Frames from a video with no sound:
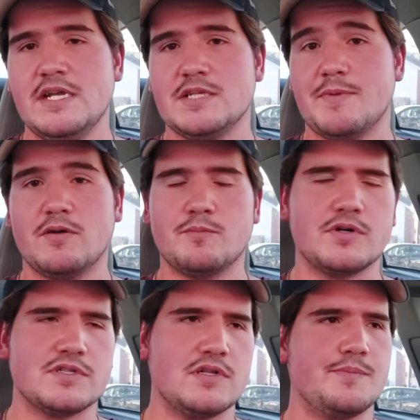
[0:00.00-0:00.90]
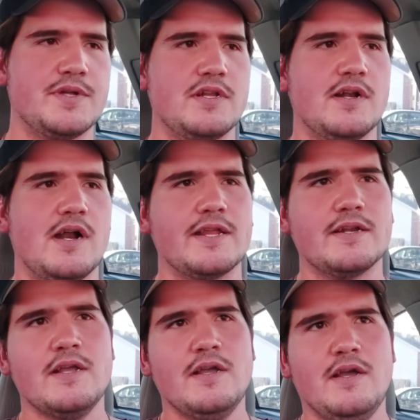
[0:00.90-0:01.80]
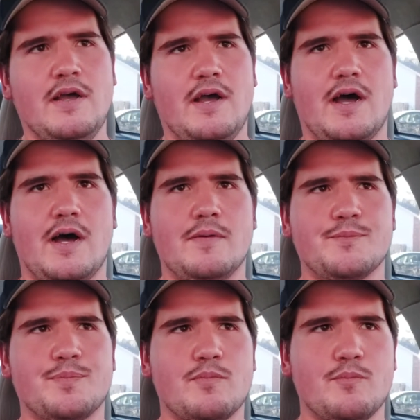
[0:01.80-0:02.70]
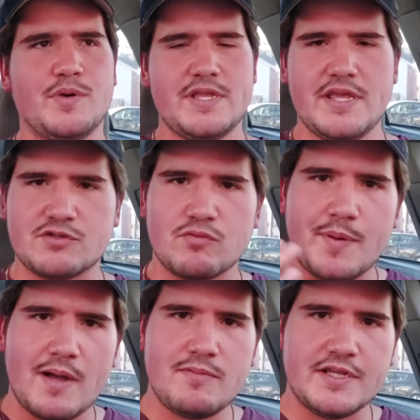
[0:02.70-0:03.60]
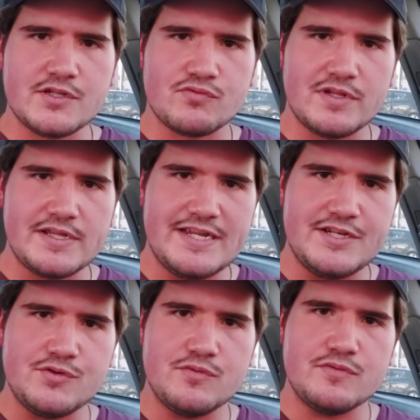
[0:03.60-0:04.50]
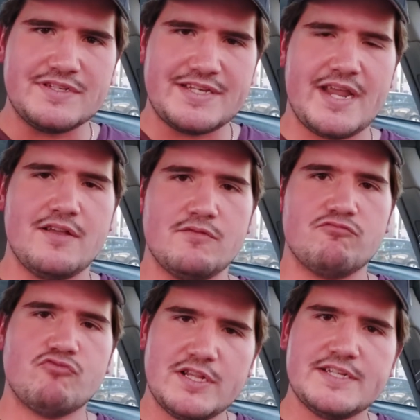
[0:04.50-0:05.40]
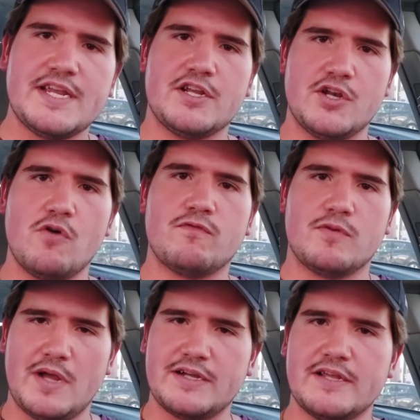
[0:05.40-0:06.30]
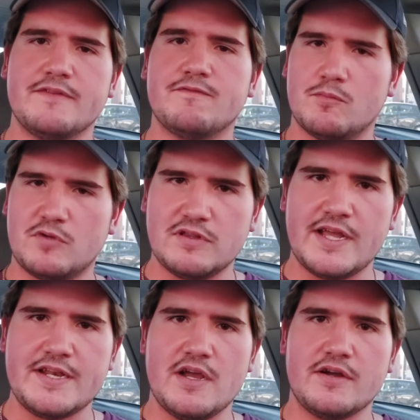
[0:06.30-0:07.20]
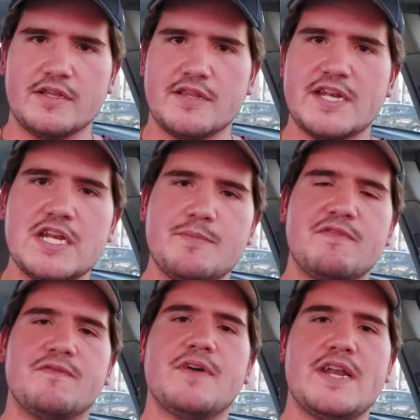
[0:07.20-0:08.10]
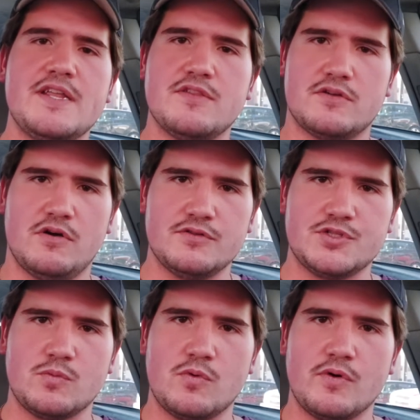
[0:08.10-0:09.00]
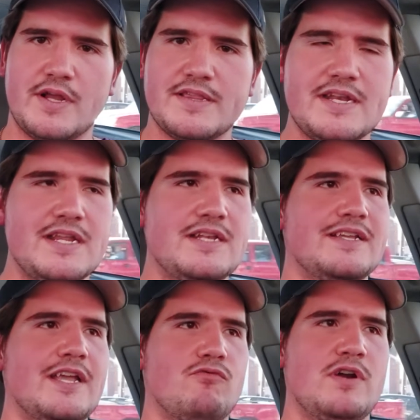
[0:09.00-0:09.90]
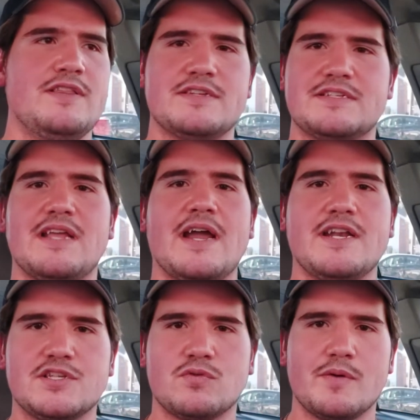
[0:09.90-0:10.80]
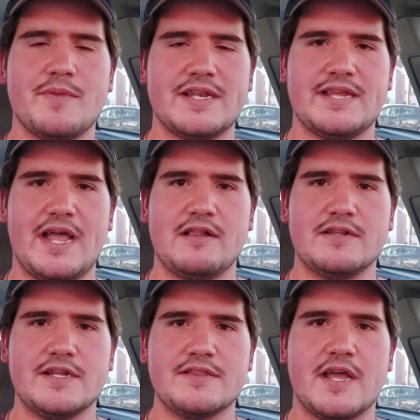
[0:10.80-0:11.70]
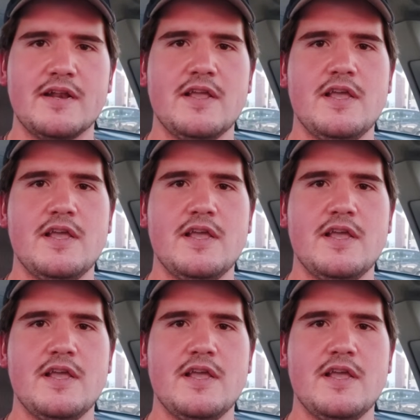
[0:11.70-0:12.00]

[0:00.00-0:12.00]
It's my own personal opinion on it. But yes, Republicans really need to really take a note from Glenn Youngkin. They need to be fighting the culture war, and they need to get rid of this dinosaur mentality that